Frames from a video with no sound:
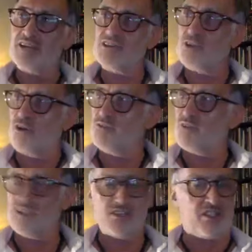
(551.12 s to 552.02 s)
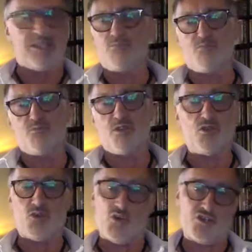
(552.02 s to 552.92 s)
and you know, I've run into him
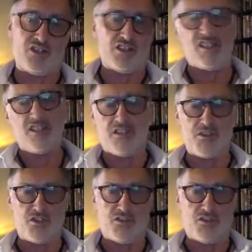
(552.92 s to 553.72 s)
across the years.